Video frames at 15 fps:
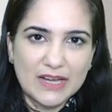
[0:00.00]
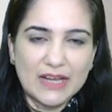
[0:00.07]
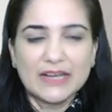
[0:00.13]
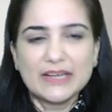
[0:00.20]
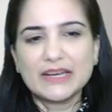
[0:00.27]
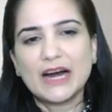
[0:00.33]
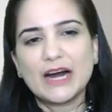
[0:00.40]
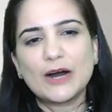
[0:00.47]

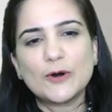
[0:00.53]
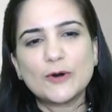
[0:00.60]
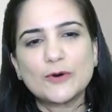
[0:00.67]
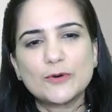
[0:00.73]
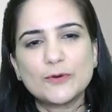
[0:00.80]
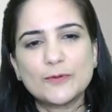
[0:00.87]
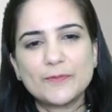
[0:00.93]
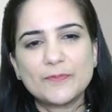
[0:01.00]

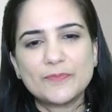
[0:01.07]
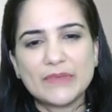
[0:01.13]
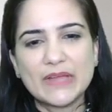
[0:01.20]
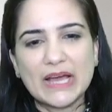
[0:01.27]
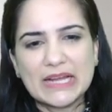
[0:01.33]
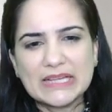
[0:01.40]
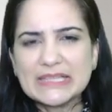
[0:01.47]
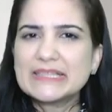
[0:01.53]
Now,
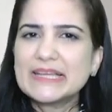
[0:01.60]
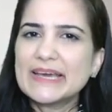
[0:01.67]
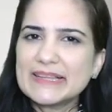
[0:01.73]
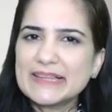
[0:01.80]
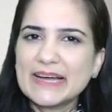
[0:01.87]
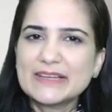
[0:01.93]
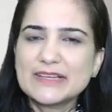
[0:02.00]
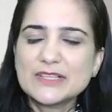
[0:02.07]
another thing
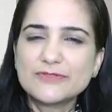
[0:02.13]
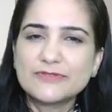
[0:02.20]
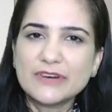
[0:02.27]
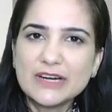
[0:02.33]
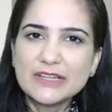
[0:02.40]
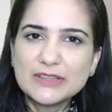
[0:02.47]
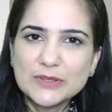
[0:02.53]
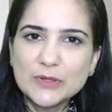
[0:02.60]
that is
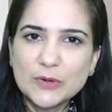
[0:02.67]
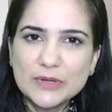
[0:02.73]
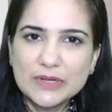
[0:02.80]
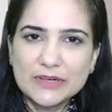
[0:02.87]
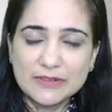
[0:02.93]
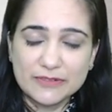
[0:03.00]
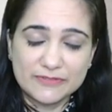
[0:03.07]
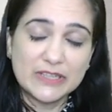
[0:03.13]
worth
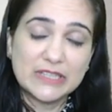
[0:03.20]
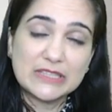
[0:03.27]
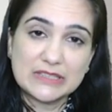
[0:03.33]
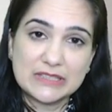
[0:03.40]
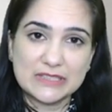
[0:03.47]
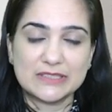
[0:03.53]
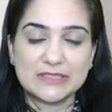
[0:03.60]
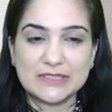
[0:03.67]
note worth
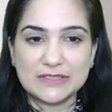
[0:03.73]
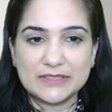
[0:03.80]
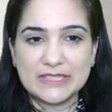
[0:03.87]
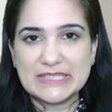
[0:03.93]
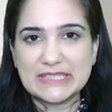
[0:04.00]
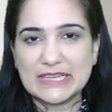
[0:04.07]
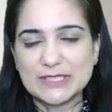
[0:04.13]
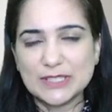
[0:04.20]
uh,
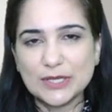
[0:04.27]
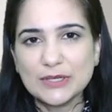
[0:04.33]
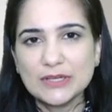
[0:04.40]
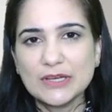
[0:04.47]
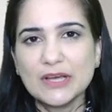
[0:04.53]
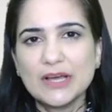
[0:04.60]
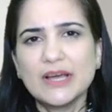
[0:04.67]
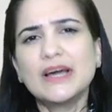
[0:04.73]
discussing
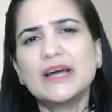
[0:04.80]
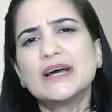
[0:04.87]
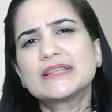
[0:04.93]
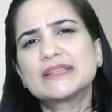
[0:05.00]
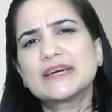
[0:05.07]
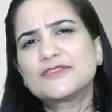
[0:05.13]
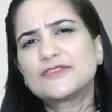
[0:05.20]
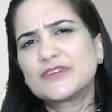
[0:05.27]

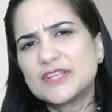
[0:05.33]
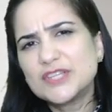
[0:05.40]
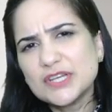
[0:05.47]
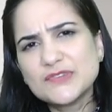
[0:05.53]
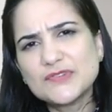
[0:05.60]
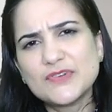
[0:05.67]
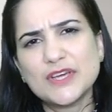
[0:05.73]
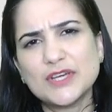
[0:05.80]
that
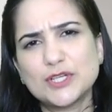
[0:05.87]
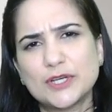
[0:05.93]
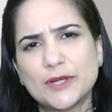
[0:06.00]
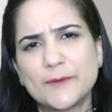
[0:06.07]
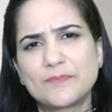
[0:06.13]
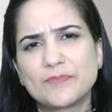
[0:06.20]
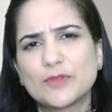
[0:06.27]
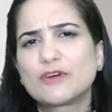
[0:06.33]
registration
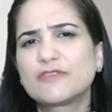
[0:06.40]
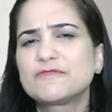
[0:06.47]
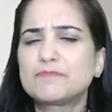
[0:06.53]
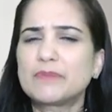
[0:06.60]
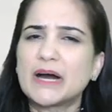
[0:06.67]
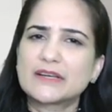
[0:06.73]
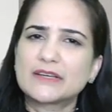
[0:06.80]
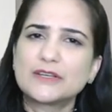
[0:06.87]
of
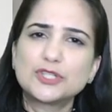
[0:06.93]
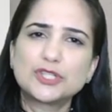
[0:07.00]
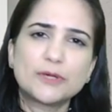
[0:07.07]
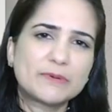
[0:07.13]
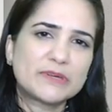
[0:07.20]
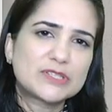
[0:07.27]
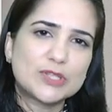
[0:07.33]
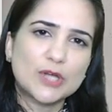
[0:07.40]
partnership
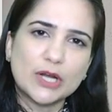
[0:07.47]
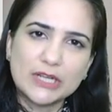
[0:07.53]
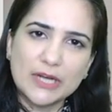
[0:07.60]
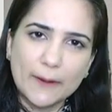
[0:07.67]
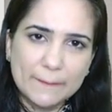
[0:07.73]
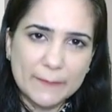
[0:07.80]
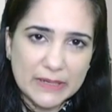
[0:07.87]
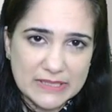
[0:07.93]
is not
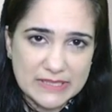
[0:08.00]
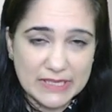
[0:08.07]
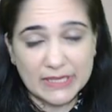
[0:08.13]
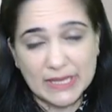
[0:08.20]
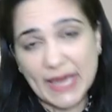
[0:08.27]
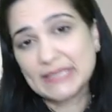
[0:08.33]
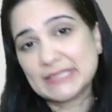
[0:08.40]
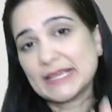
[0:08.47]
compulsory
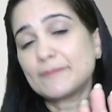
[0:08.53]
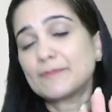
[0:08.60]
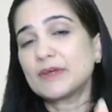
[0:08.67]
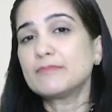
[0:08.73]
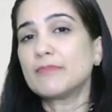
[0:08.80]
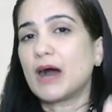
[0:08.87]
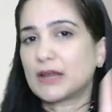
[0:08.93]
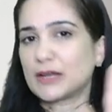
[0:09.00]
except in
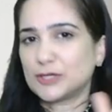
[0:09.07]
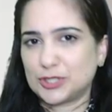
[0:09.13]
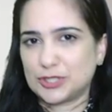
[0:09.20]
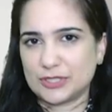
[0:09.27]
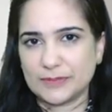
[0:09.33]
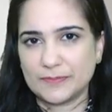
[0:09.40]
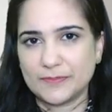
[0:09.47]
maharashtra